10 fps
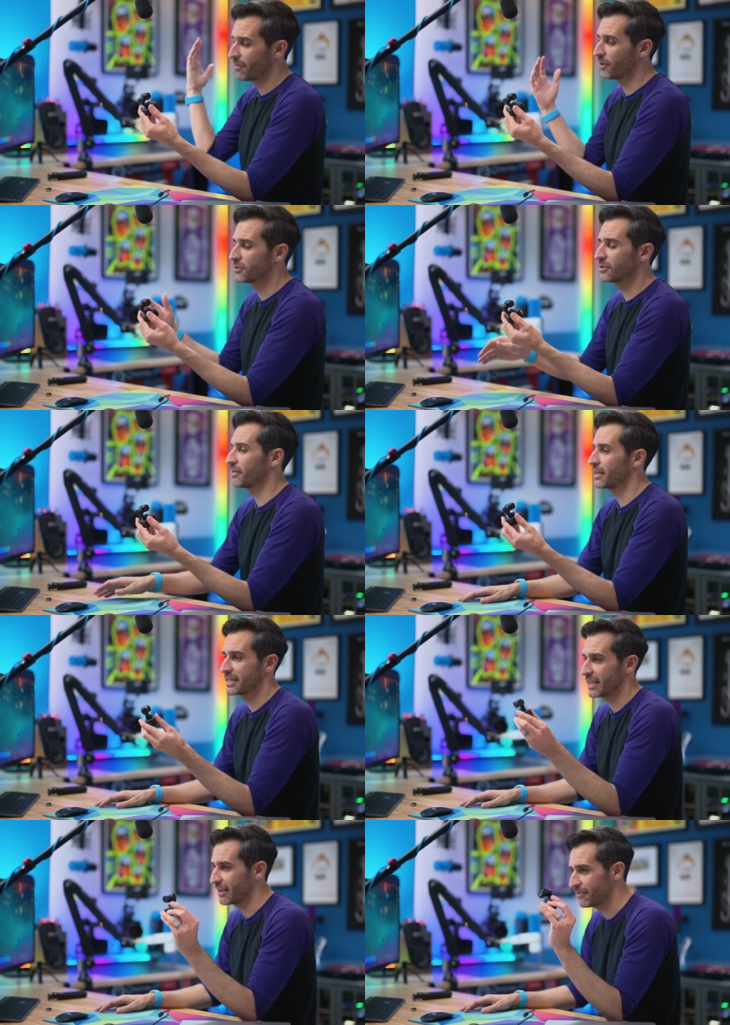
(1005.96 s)
Those are
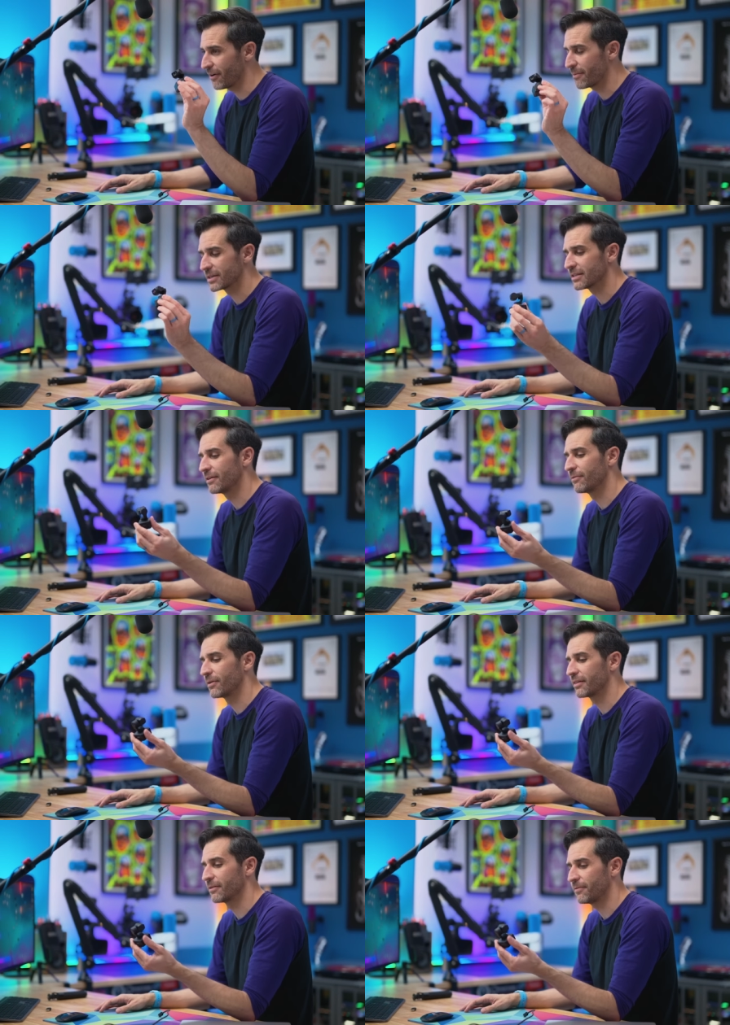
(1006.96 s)
things I can very much live
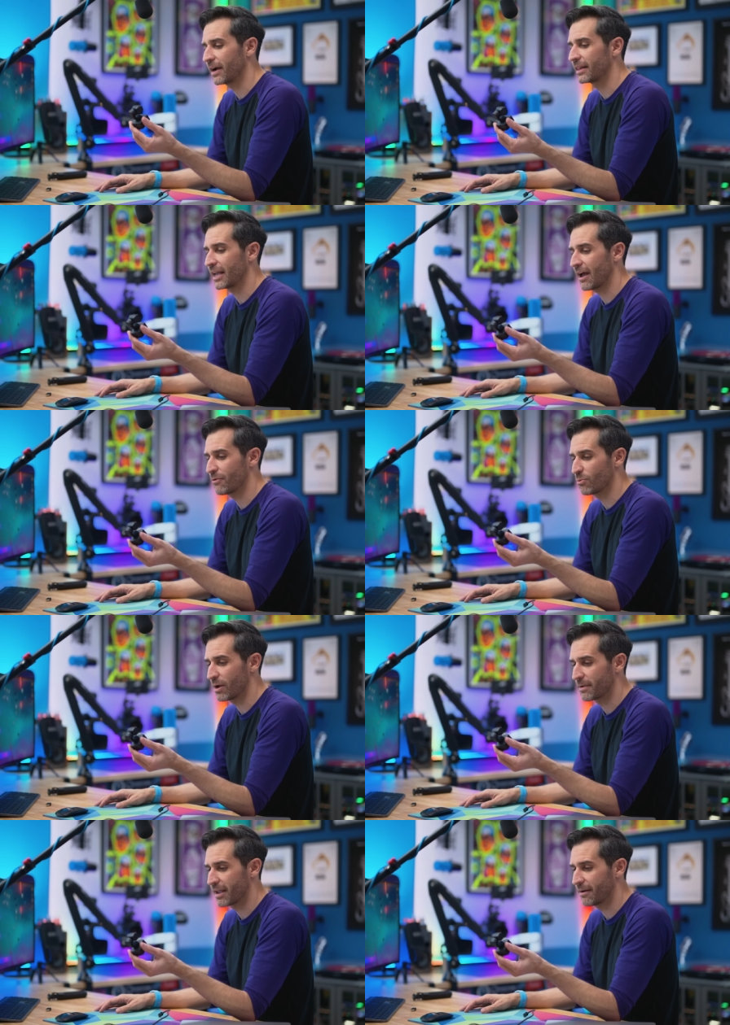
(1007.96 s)
with to finally have a
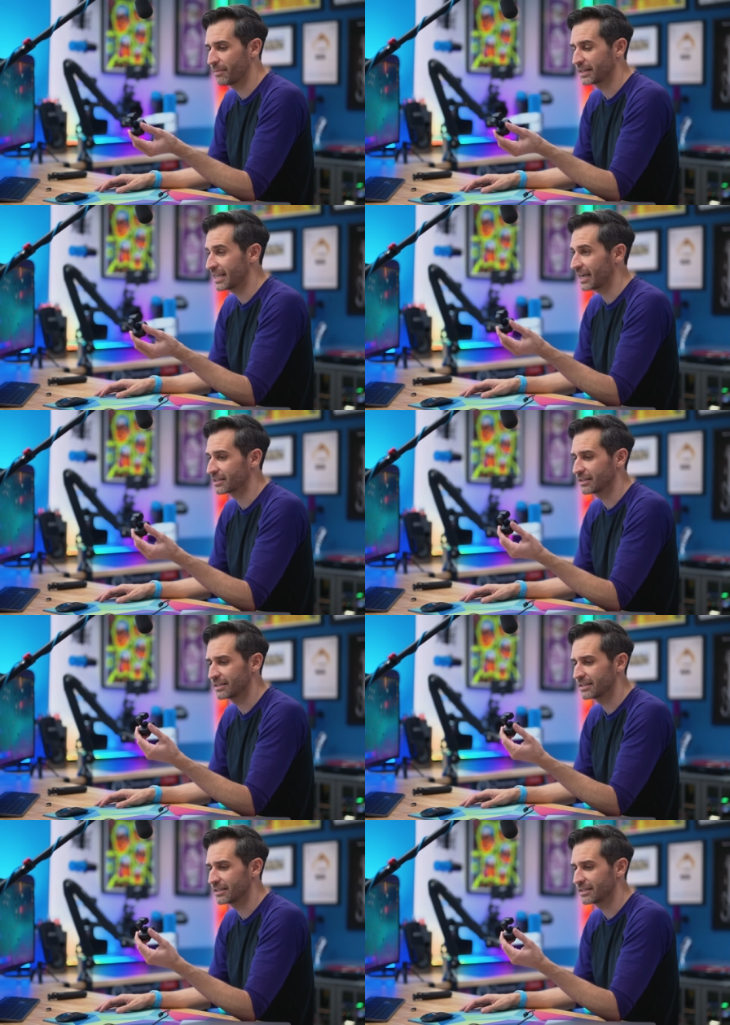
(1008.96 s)
webcam that's actually